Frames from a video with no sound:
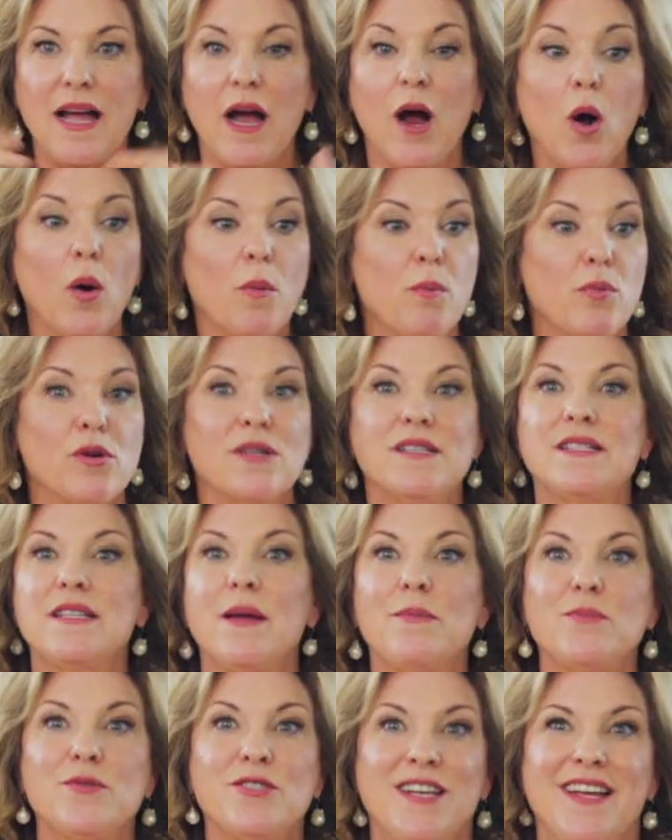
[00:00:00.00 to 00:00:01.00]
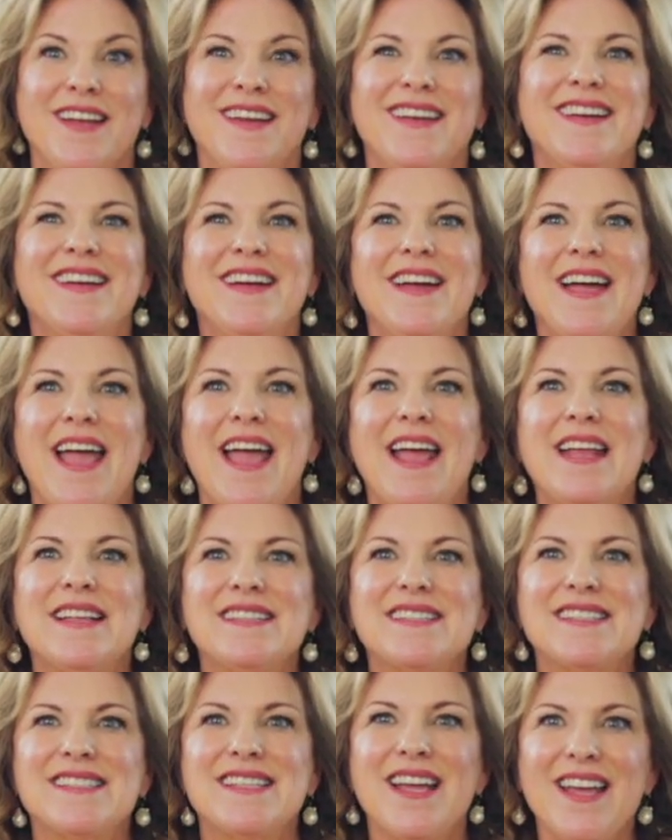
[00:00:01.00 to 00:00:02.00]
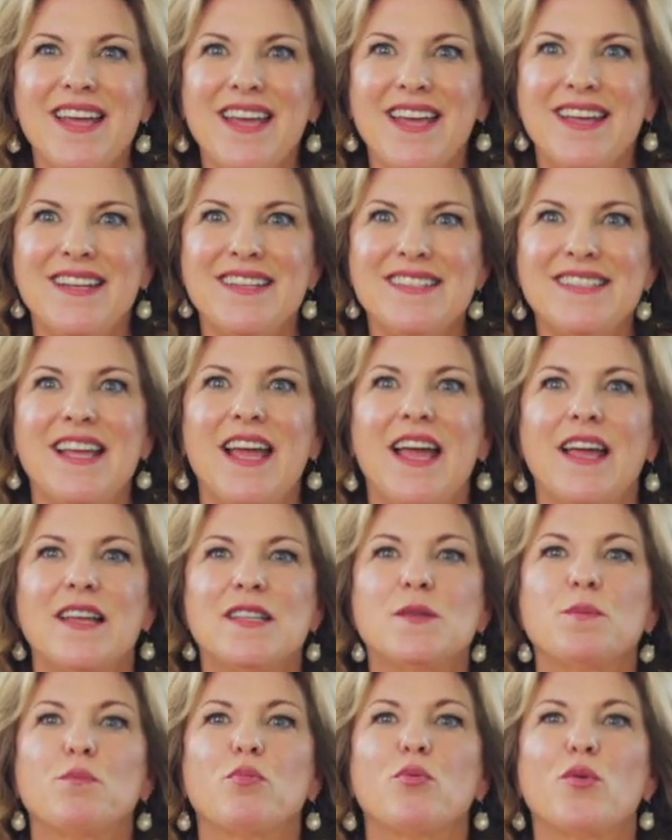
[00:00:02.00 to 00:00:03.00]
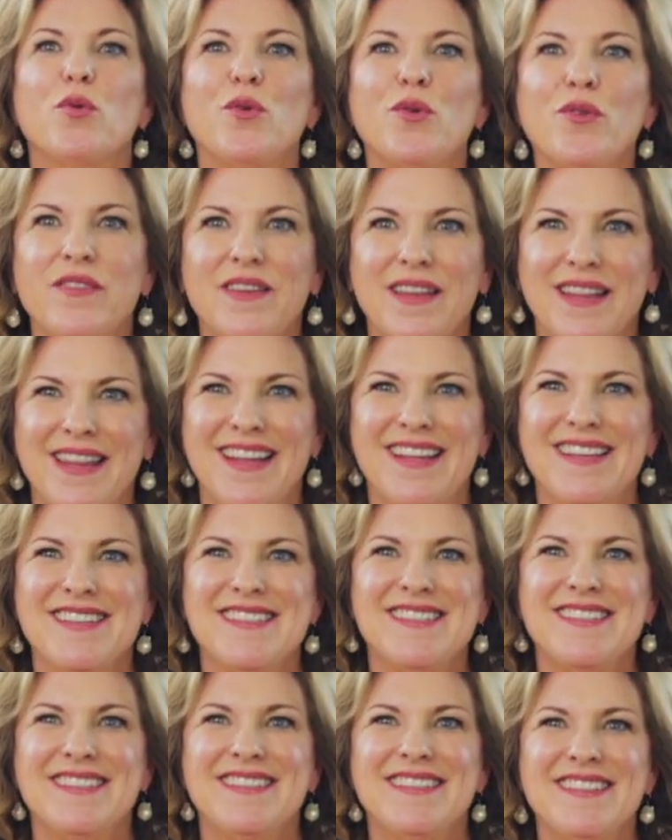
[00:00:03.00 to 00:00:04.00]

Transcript: our perception, and science has proven this.